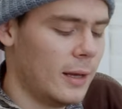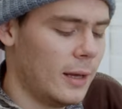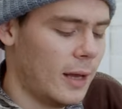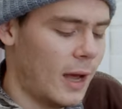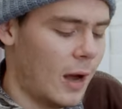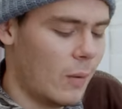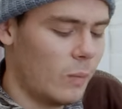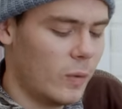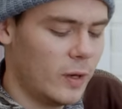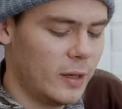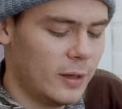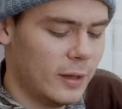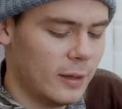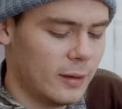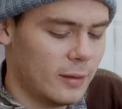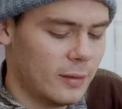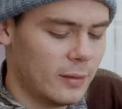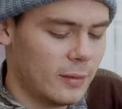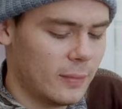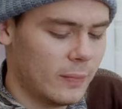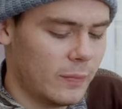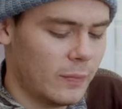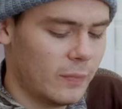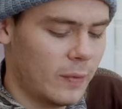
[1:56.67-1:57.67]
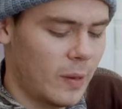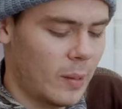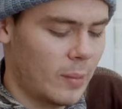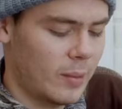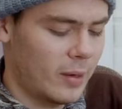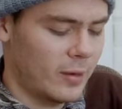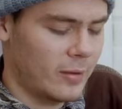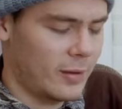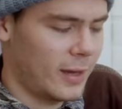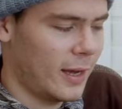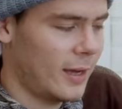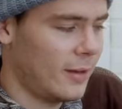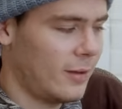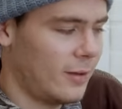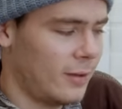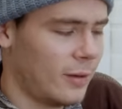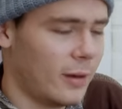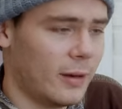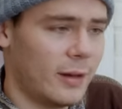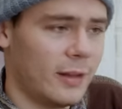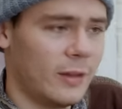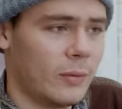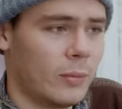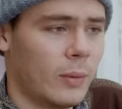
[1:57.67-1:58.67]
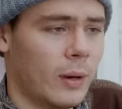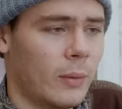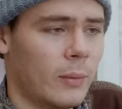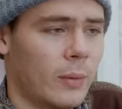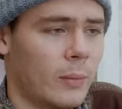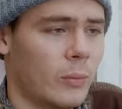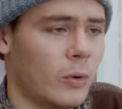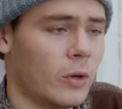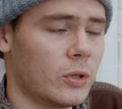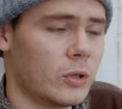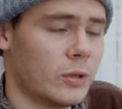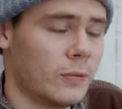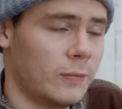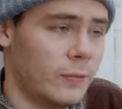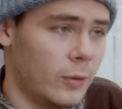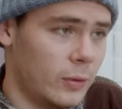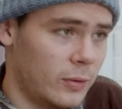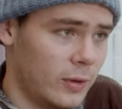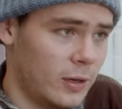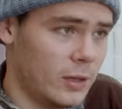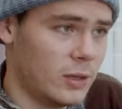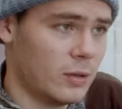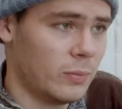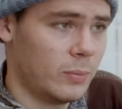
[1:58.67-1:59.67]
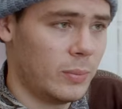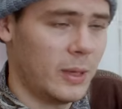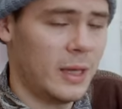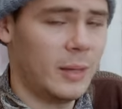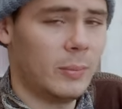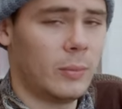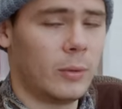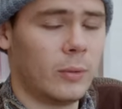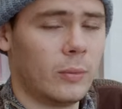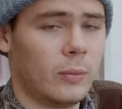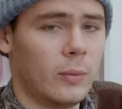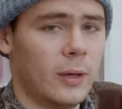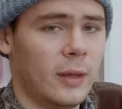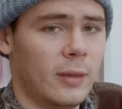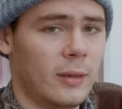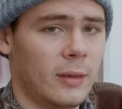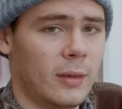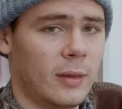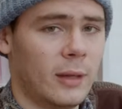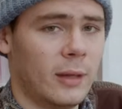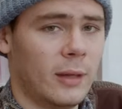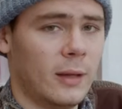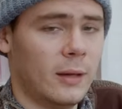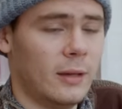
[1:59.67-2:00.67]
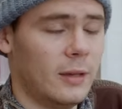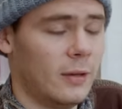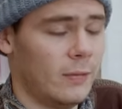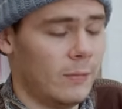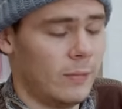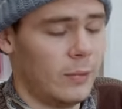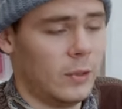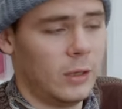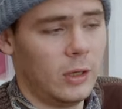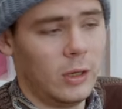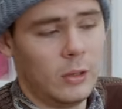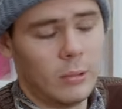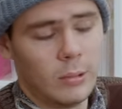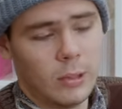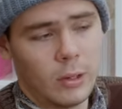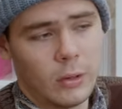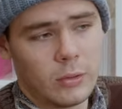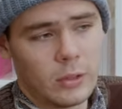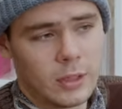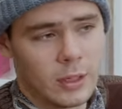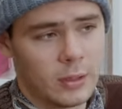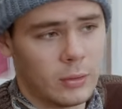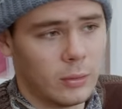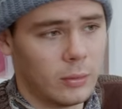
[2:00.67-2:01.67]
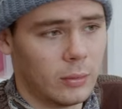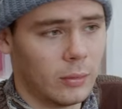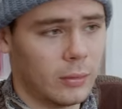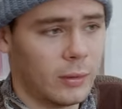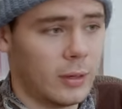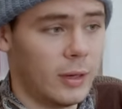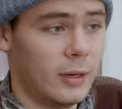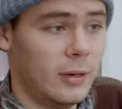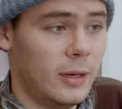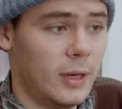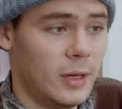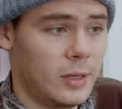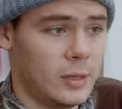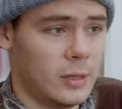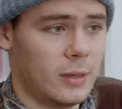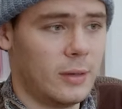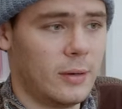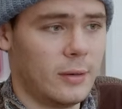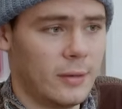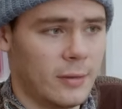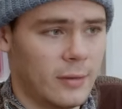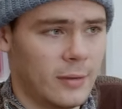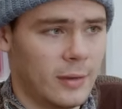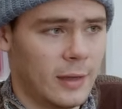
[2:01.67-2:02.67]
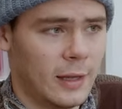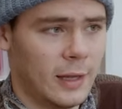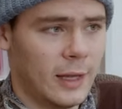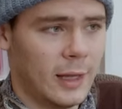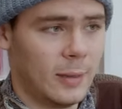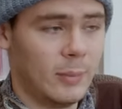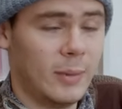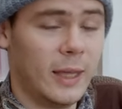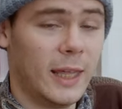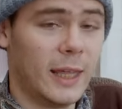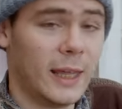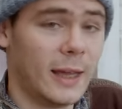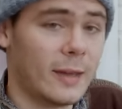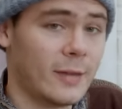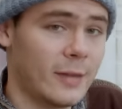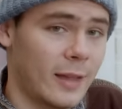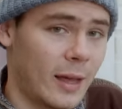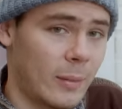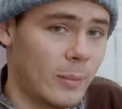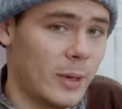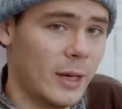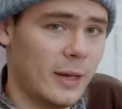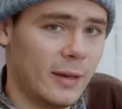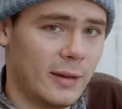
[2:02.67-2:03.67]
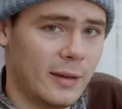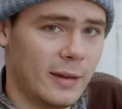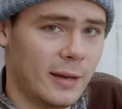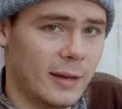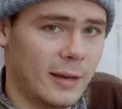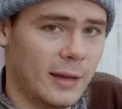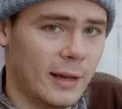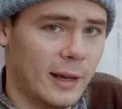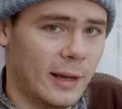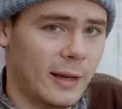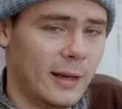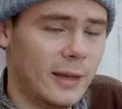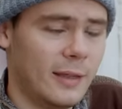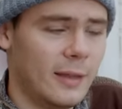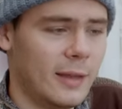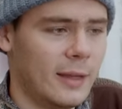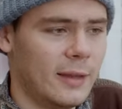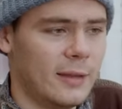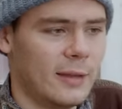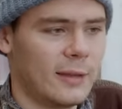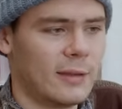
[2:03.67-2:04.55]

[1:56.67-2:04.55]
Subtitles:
And we did various case studies where we watched footage of people with different neurological conditions being examined, and in these